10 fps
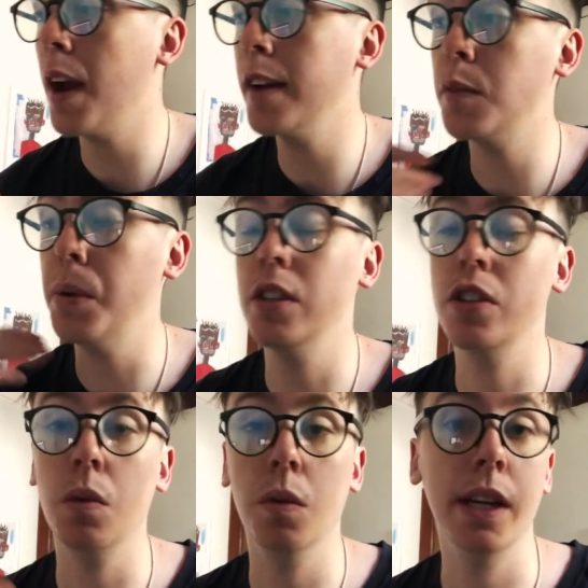I just
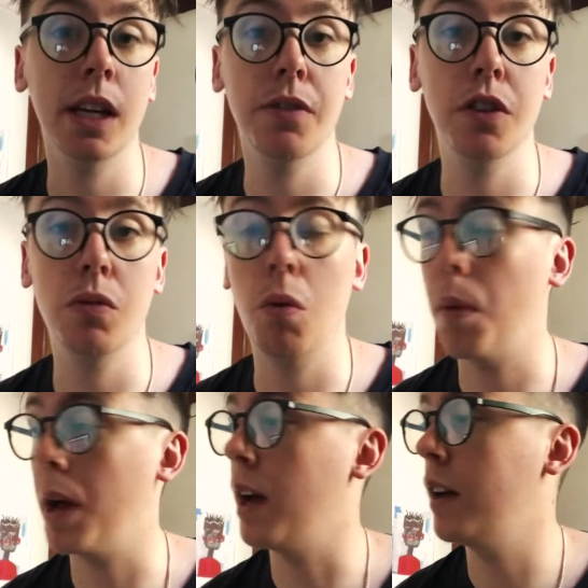pitched all the individual
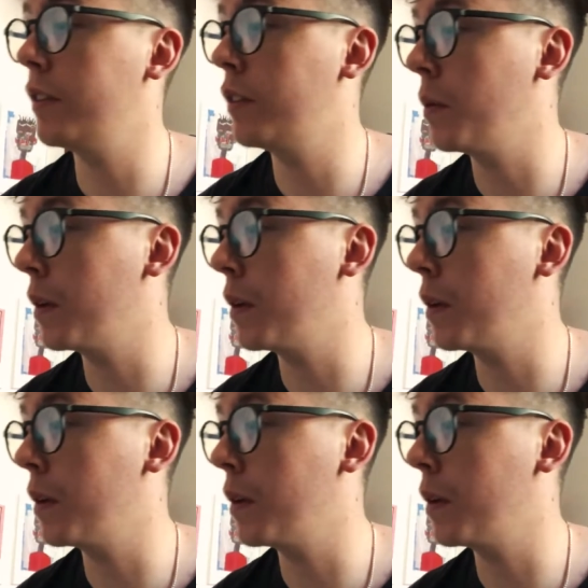parts. So we